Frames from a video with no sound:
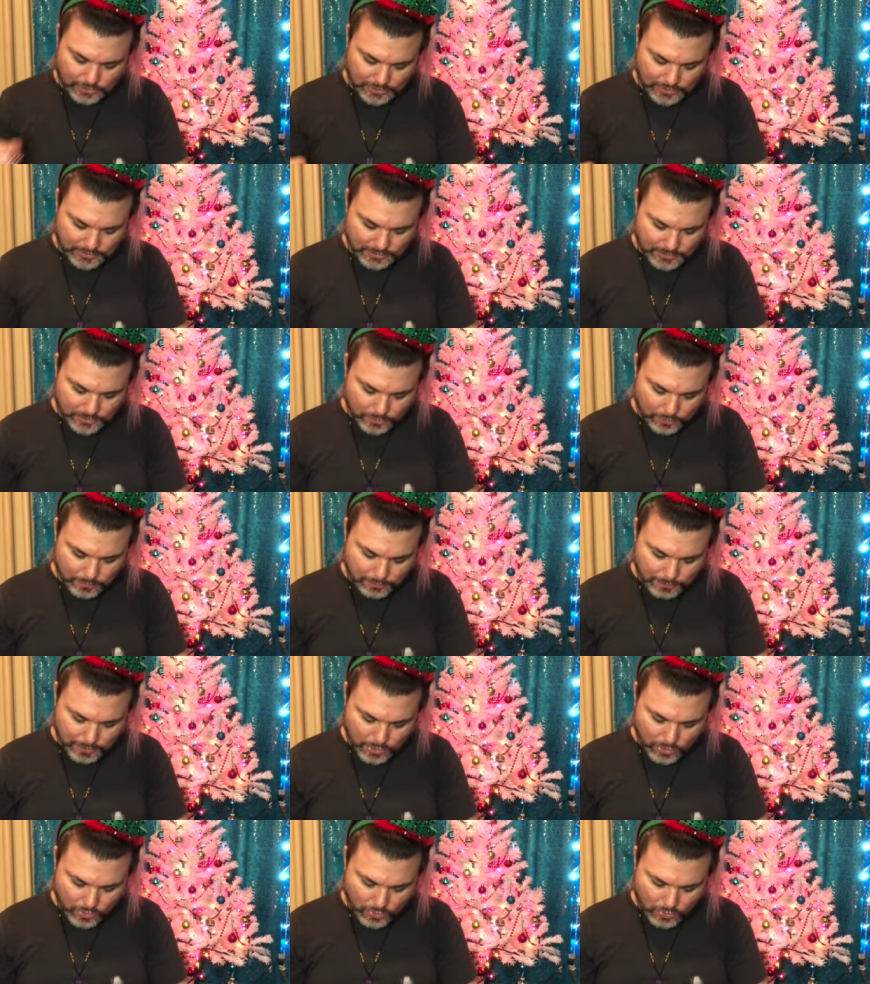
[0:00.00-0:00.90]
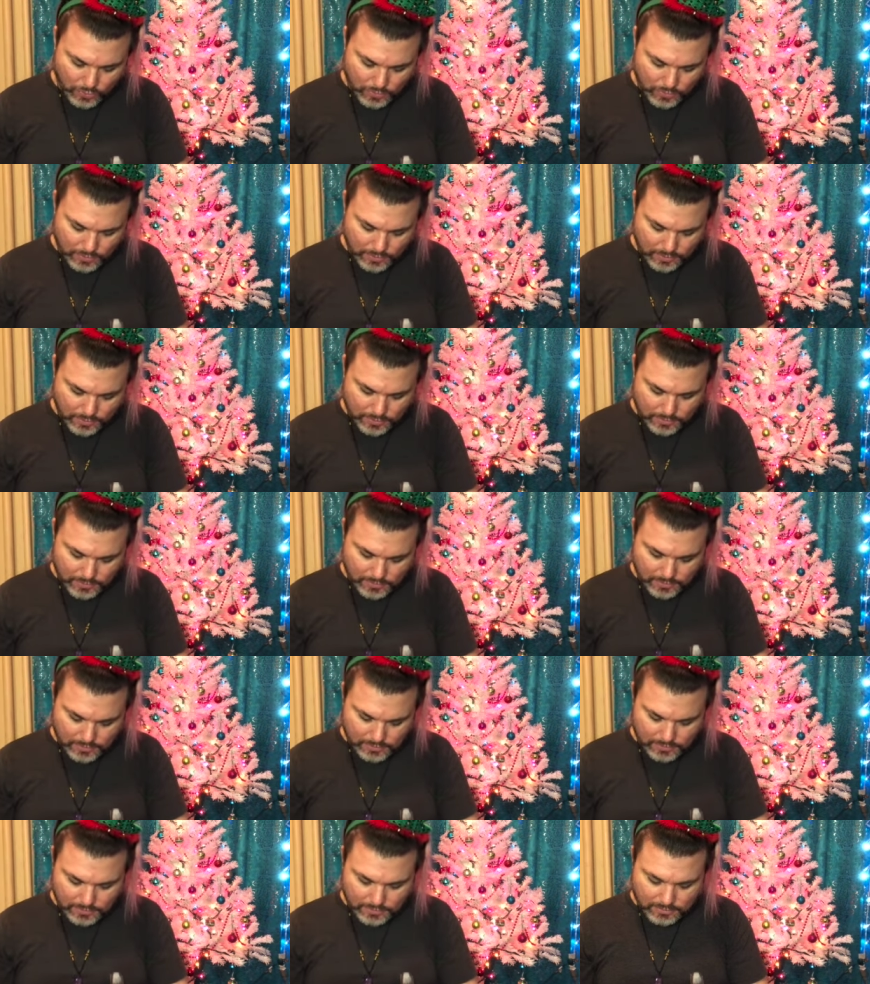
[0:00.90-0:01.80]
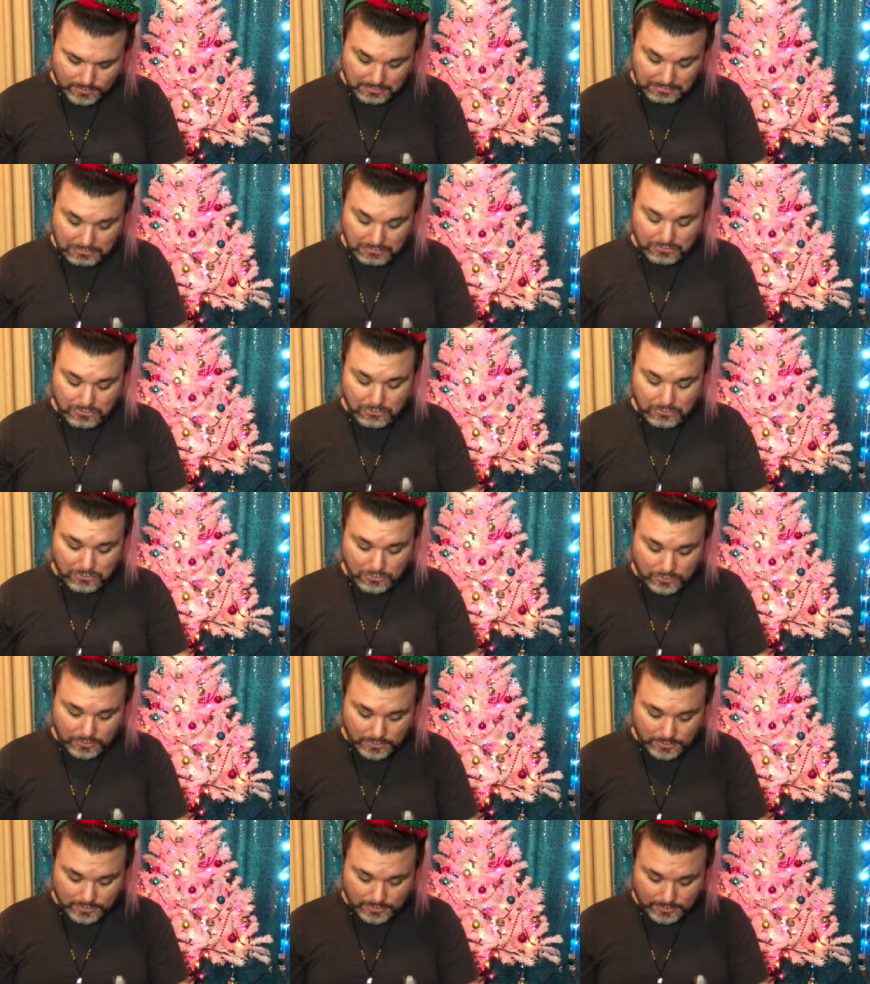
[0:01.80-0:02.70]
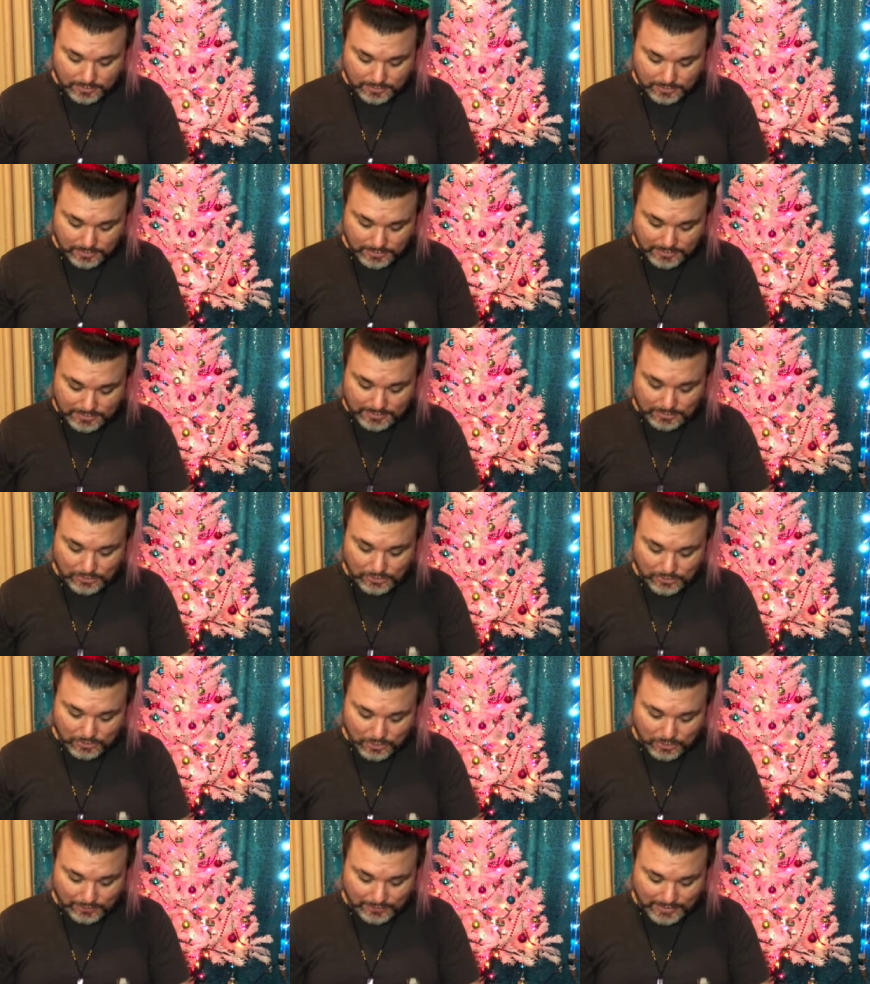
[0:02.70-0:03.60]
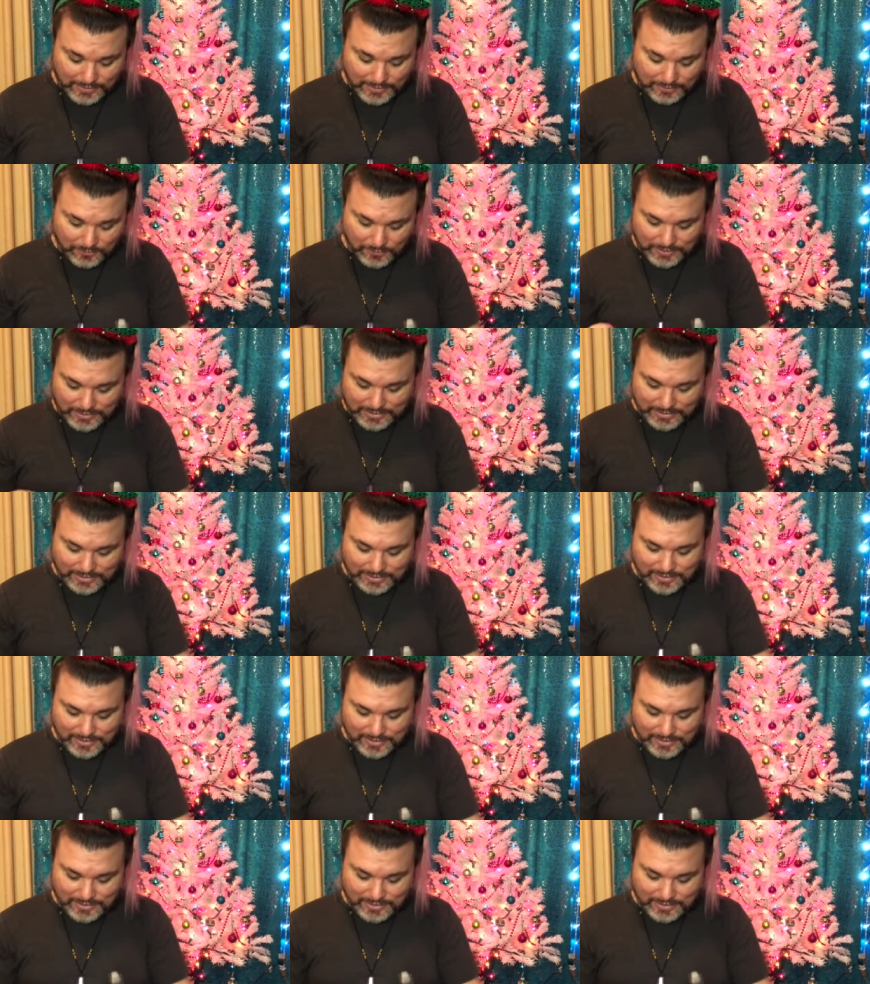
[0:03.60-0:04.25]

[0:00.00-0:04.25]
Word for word: Yes, so bow. ooh, I still don't know if I can read it.